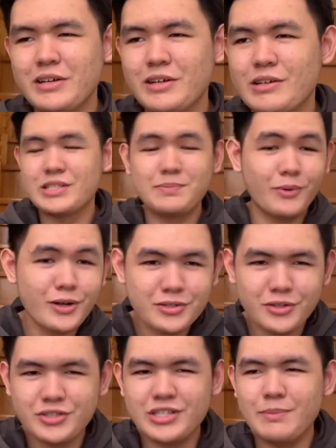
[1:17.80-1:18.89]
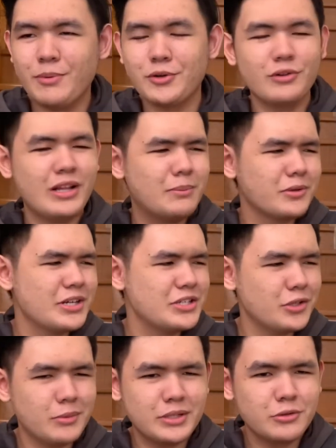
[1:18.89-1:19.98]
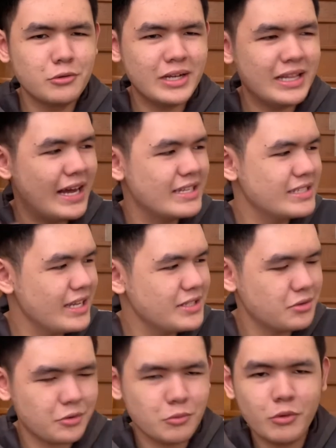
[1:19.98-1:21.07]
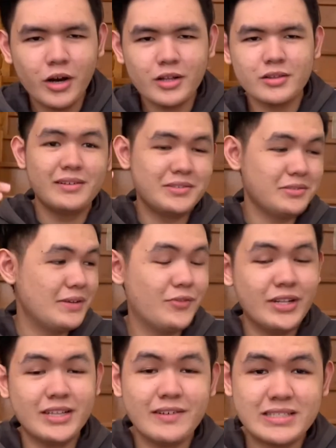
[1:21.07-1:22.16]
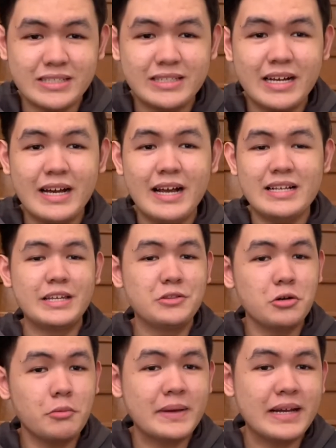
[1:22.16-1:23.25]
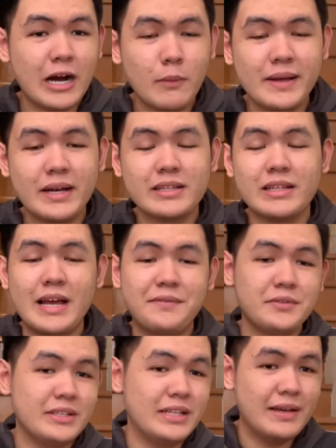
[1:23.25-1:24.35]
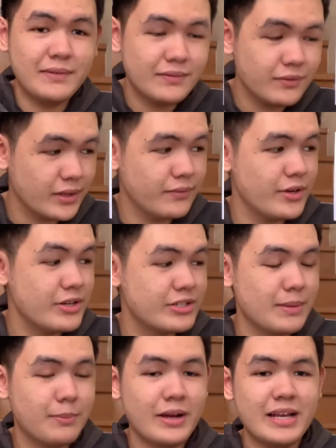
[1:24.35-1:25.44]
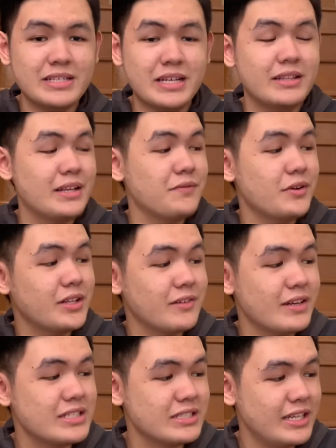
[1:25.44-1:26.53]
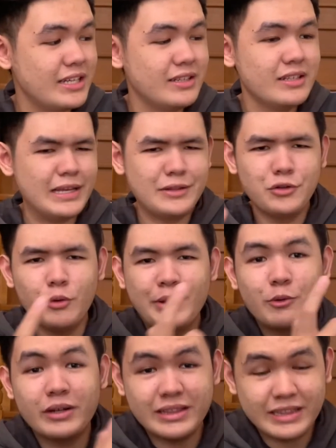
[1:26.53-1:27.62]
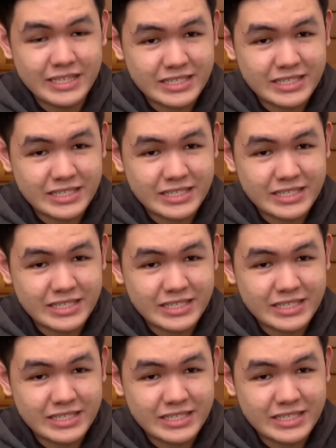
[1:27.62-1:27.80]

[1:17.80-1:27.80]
sponsorship or collaboration with Google Adsense or what? So if you're interested guys, knowing how I got an iPhone 11 for a very cheap price, and if you're interested in knowing what this